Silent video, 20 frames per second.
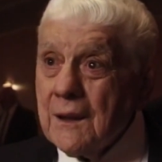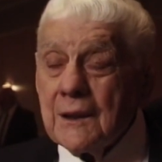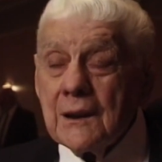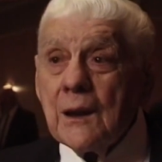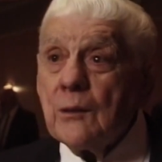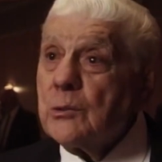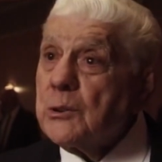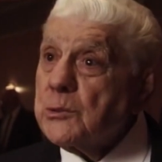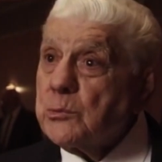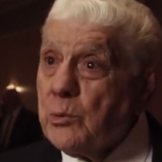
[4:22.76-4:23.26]

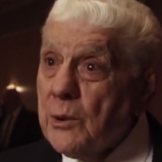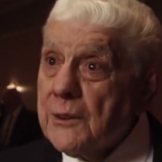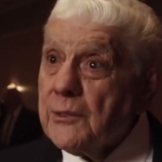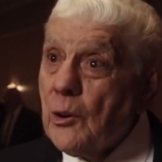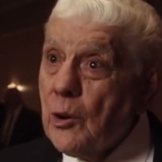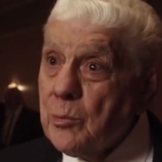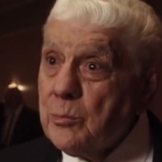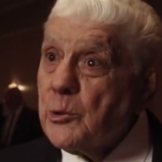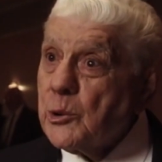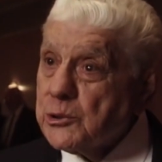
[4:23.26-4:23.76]
And I was
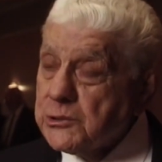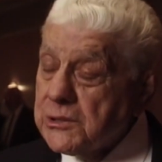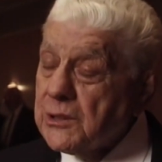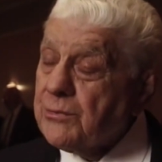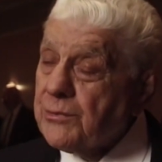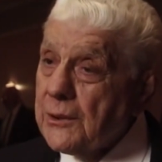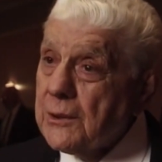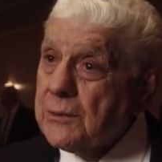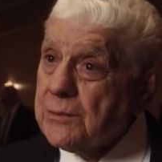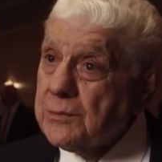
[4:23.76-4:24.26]
almost
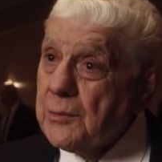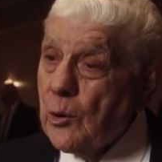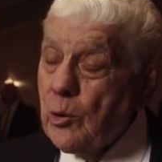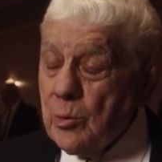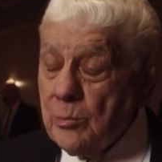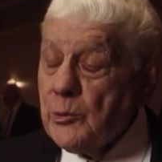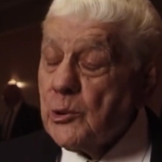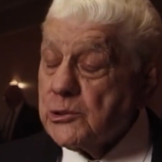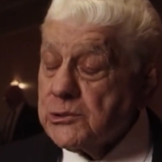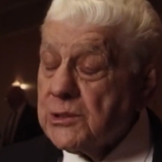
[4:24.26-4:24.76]

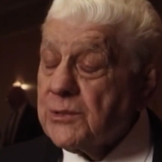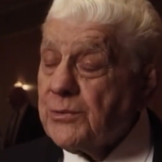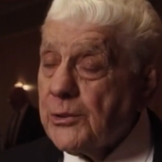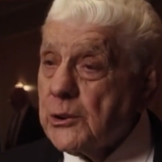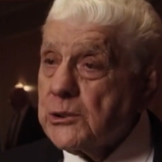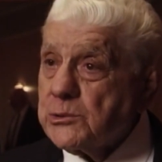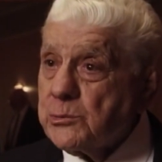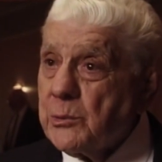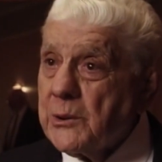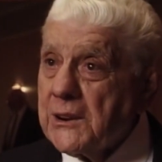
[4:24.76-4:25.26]
the
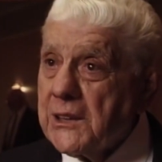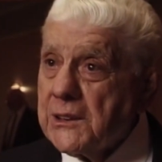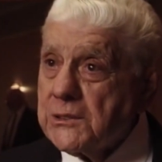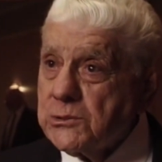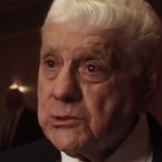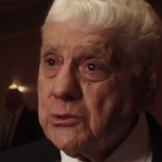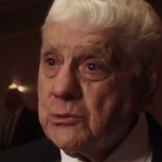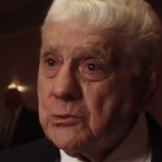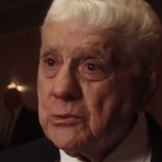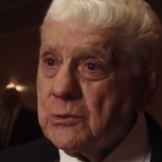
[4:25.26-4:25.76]
first one there
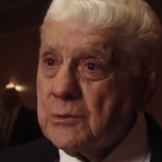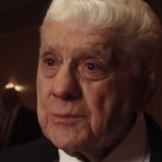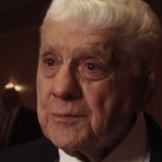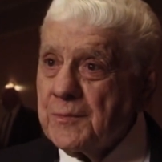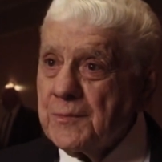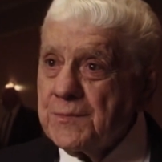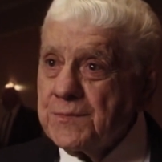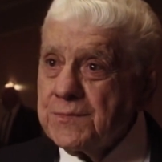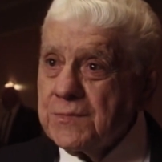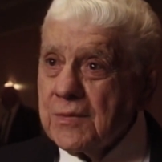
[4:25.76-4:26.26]
too.
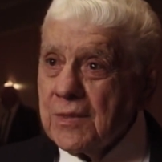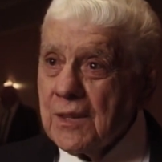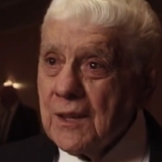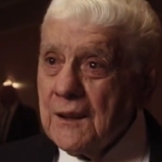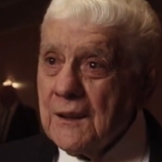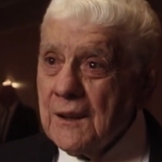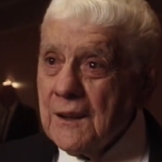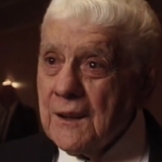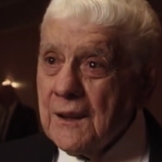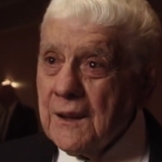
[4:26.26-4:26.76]

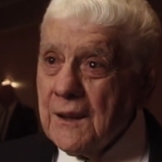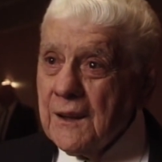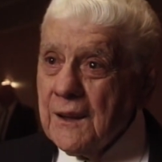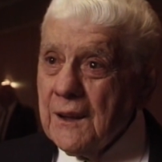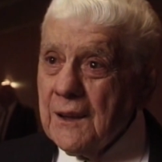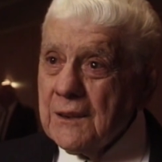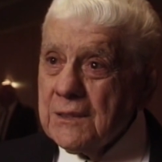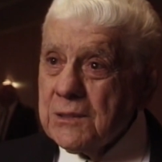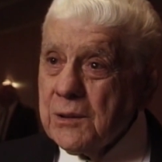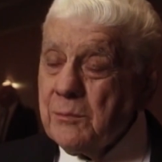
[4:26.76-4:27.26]

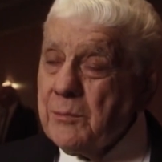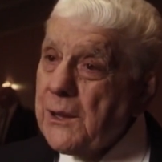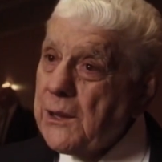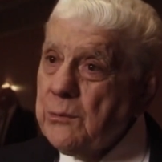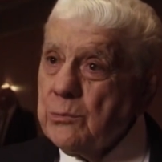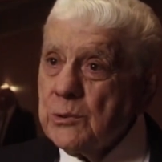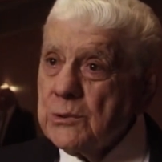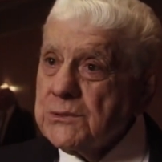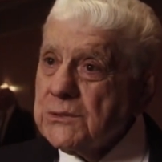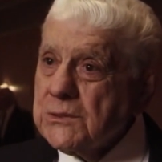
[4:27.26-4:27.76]
And to
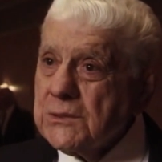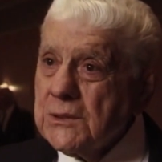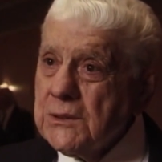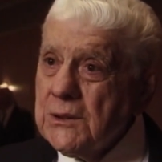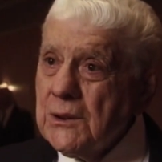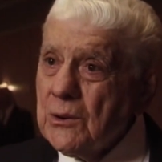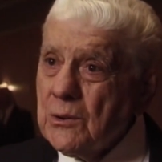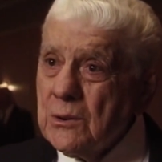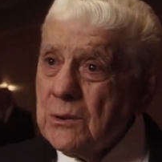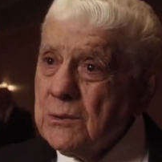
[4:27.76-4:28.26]
me, it was,
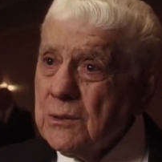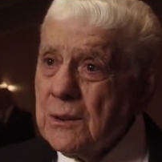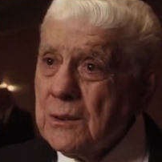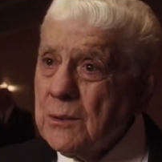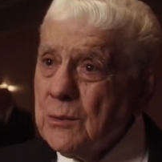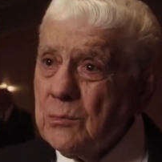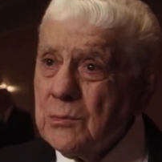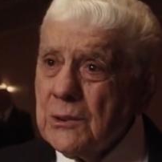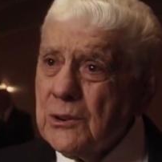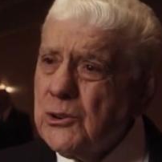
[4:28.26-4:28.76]

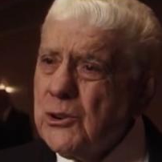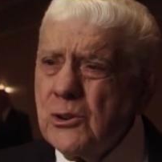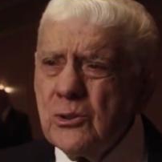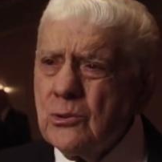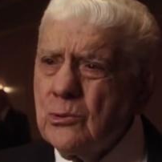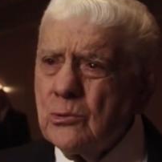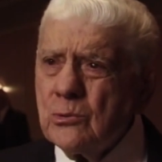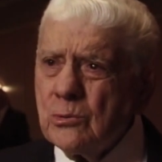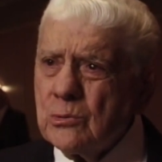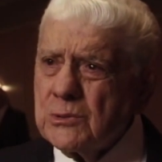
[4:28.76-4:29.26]

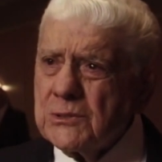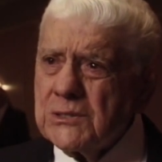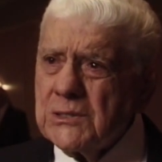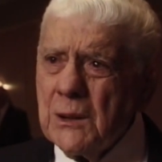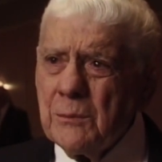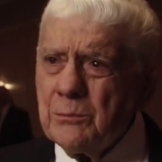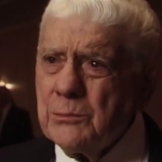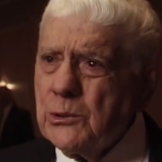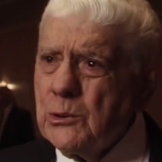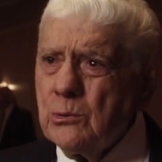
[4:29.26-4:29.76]
new,
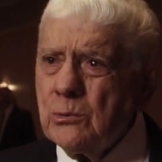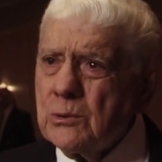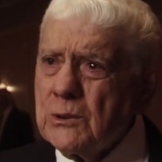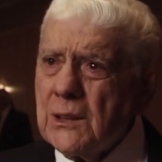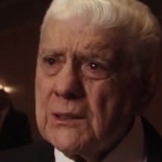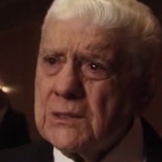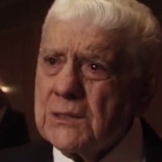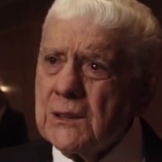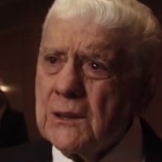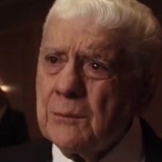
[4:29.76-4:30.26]
something new
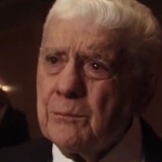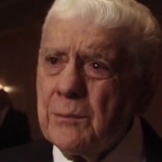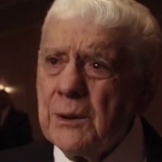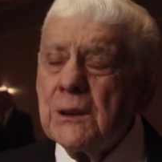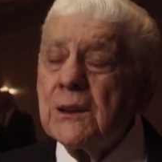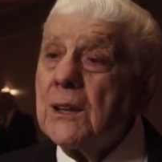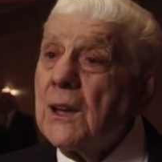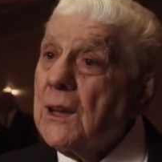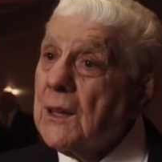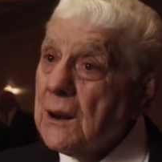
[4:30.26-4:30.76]

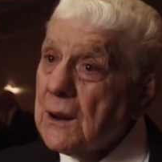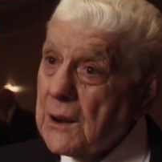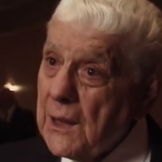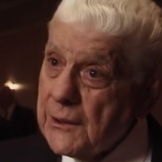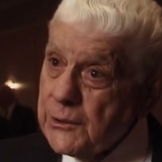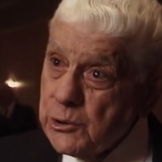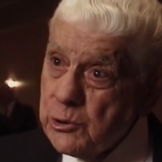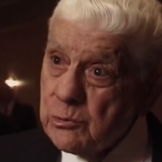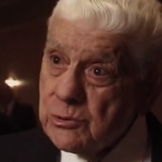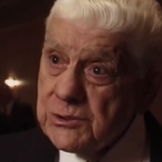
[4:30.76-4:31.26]
but
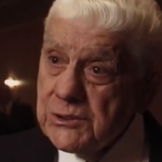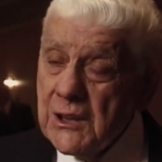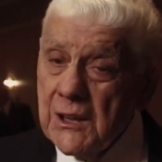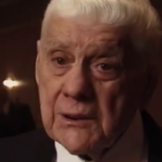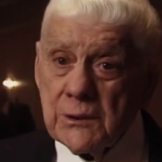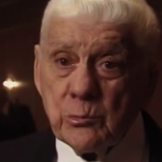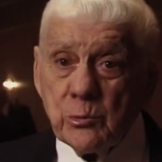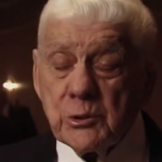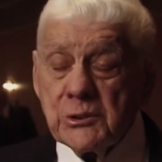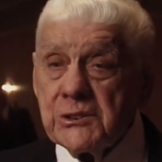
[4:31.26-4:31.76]
like you
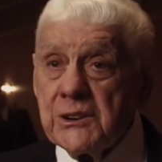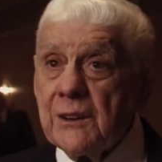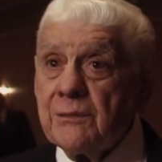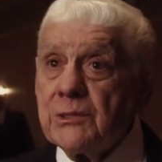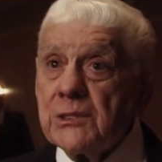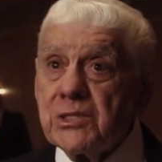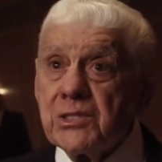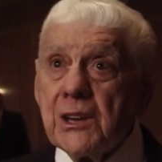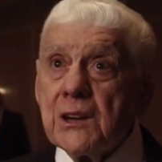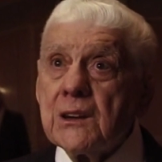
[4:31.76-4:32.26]
said, would you
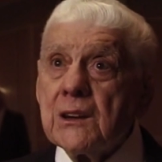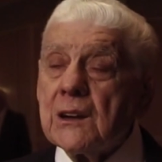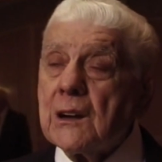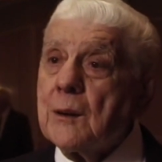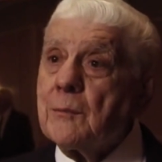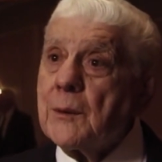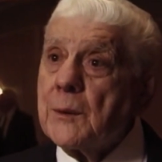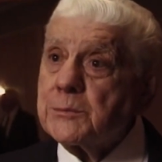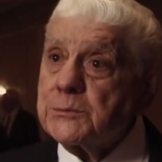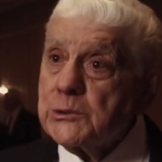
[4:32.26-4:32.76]
ever think
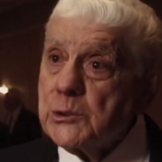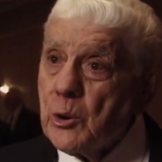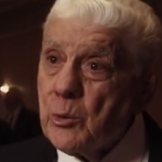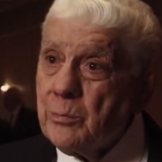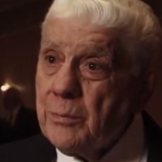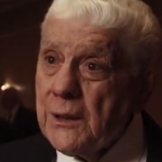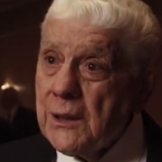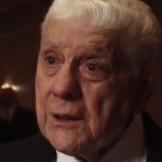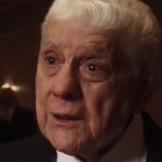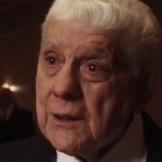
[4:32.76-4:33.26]
it'd come up so
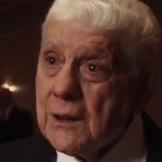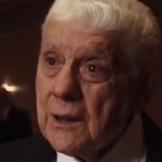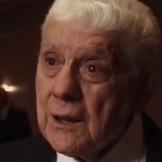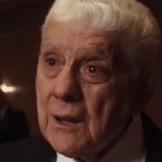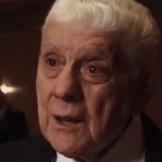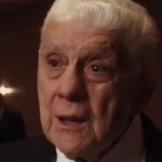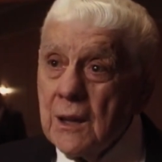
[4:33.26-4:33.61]
big?